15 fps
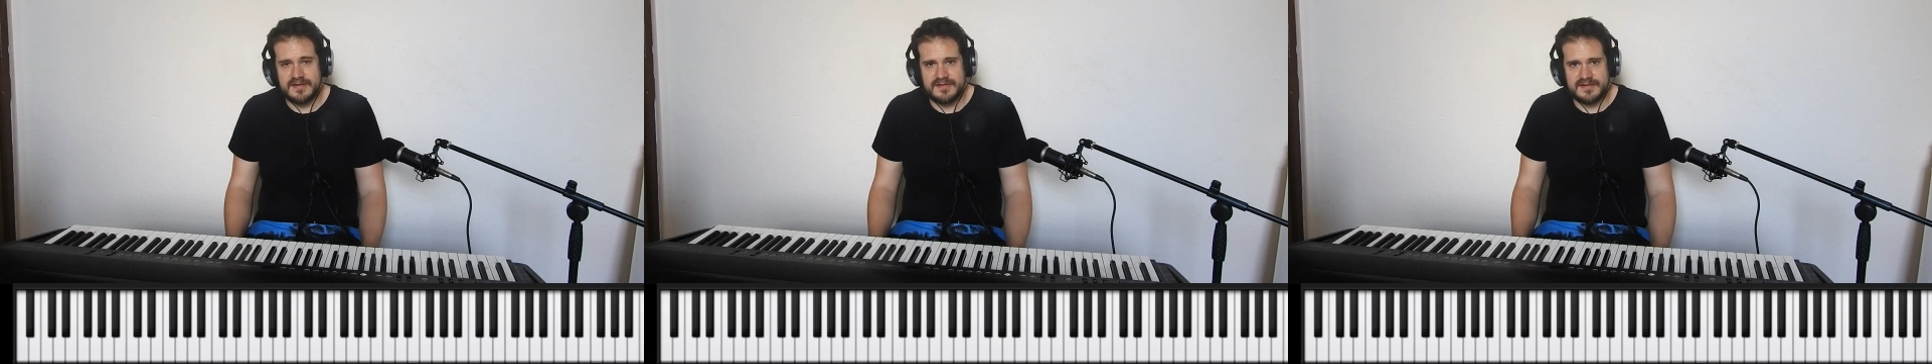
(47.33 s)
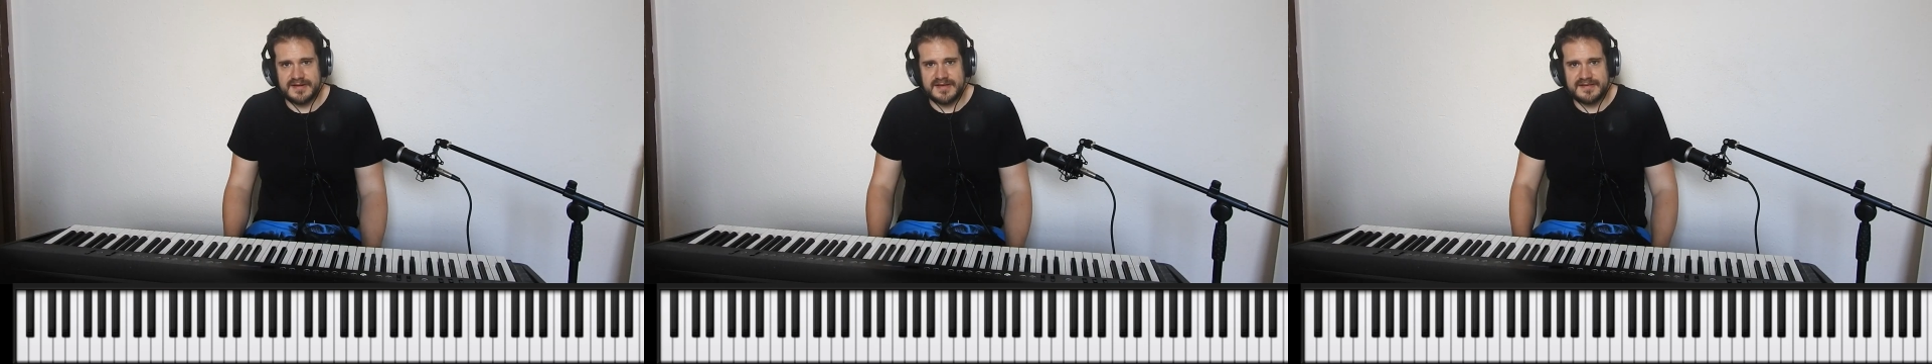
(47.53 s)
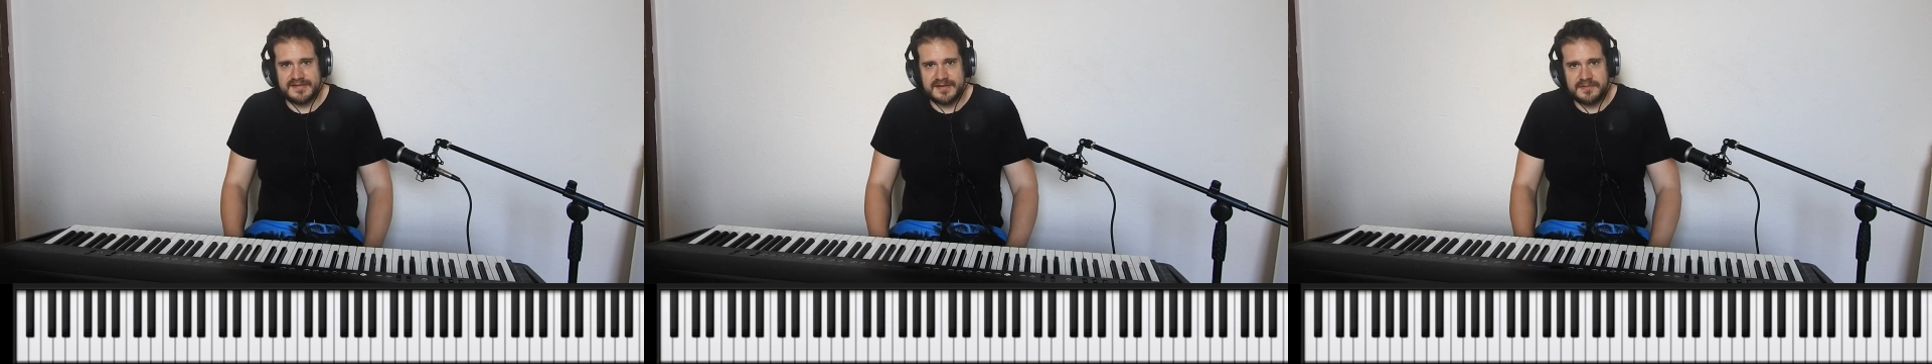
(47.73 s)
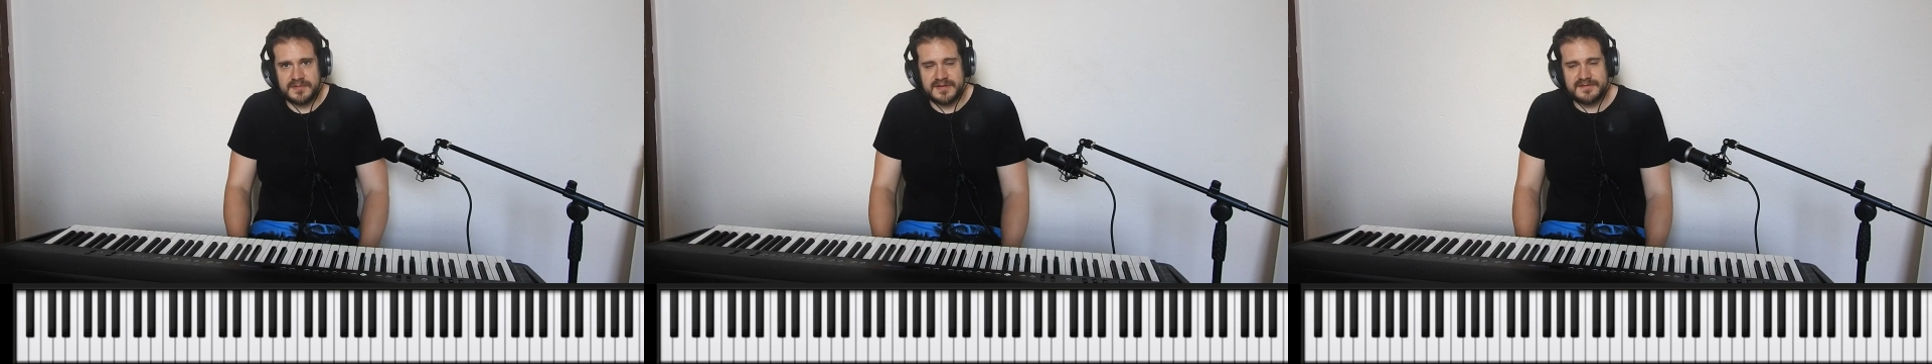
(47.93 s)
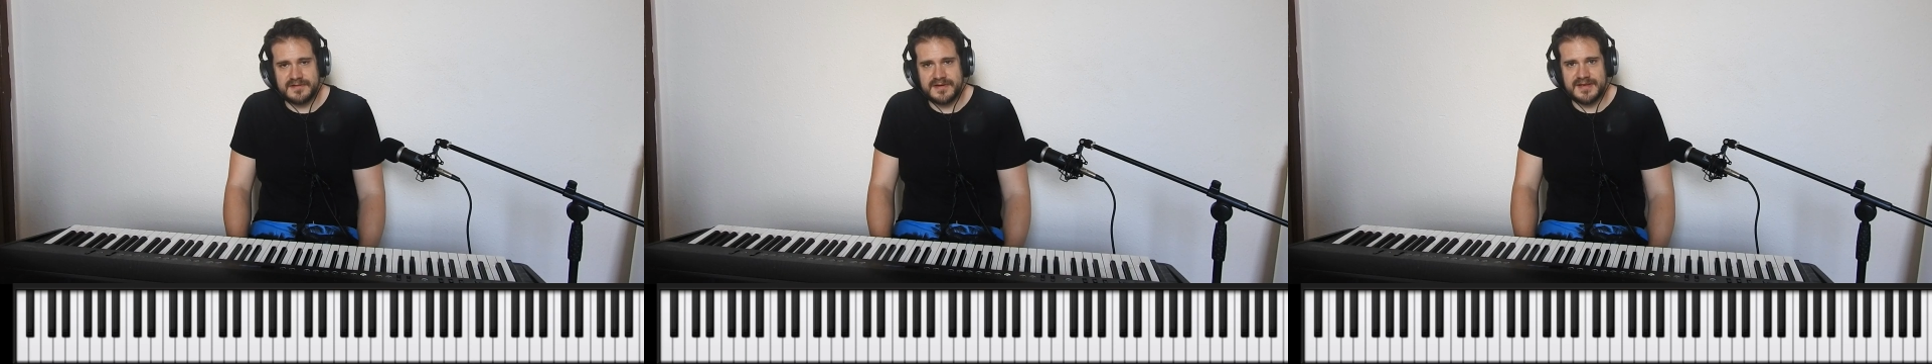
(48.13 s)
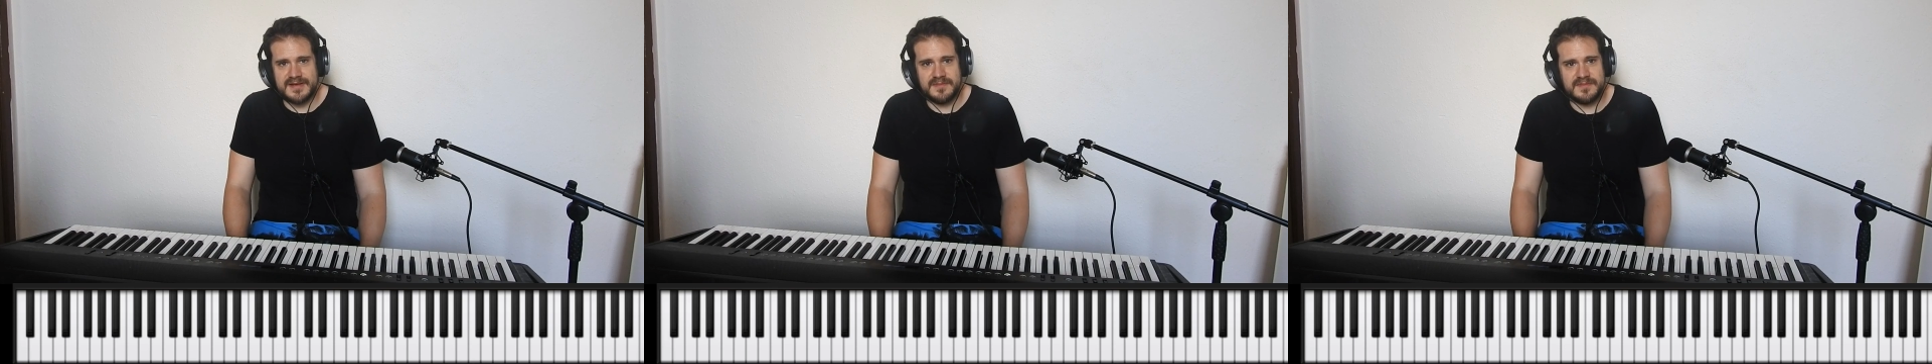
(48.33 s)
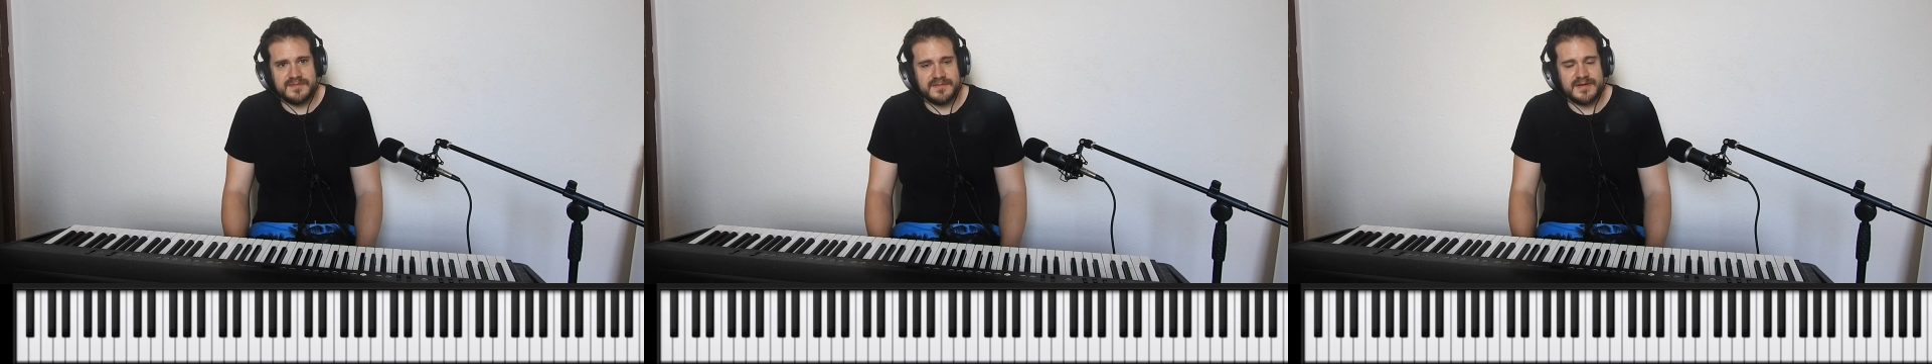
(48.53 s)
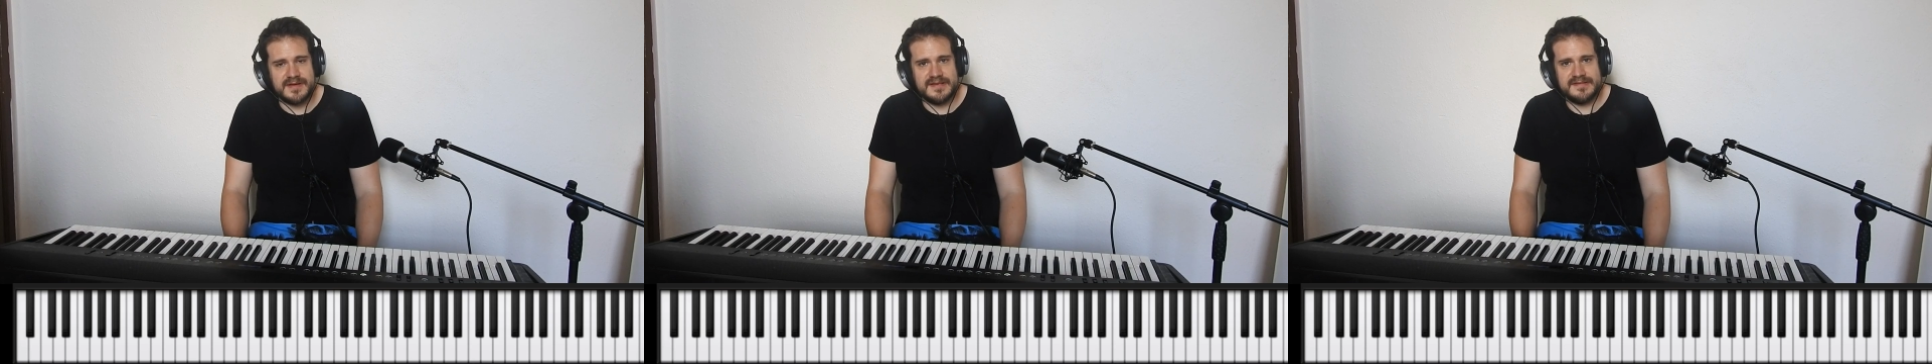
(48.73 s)
So let's say we're trying to
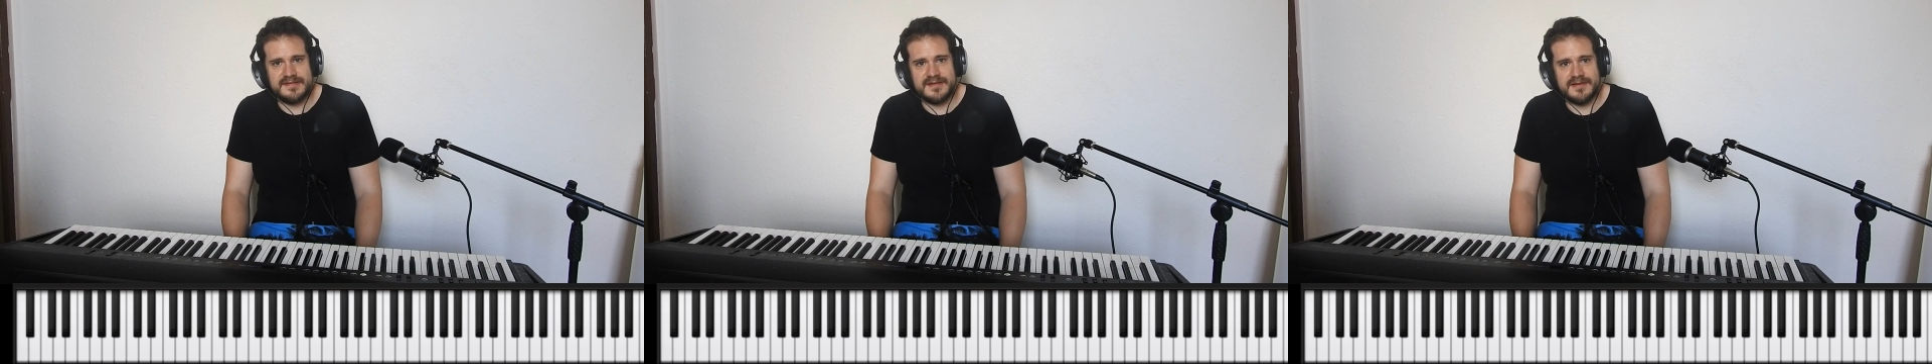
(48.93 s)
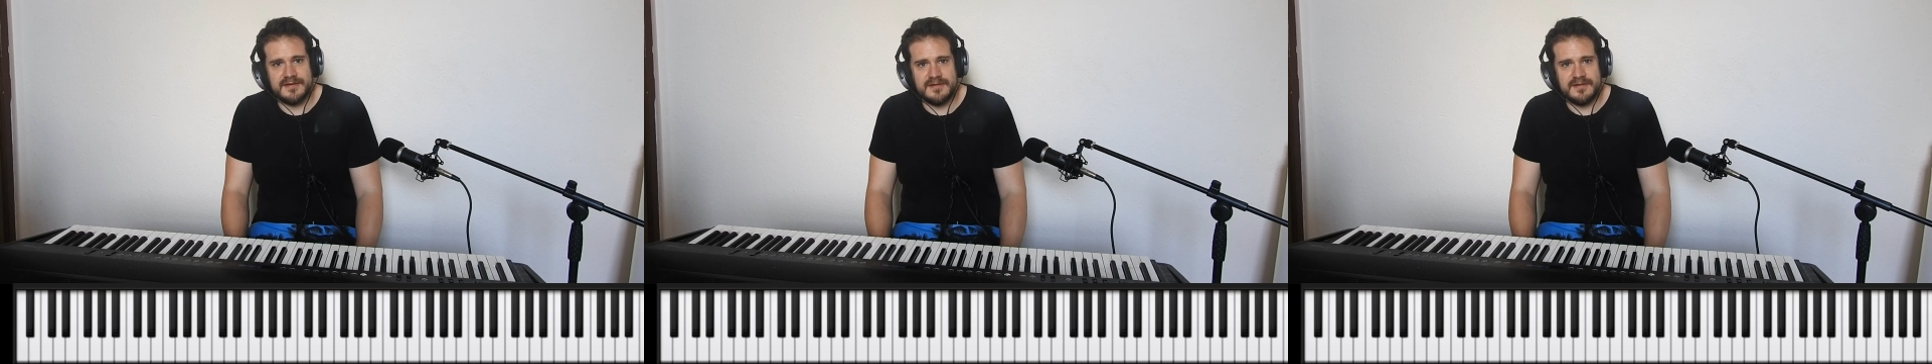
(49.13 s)
improvise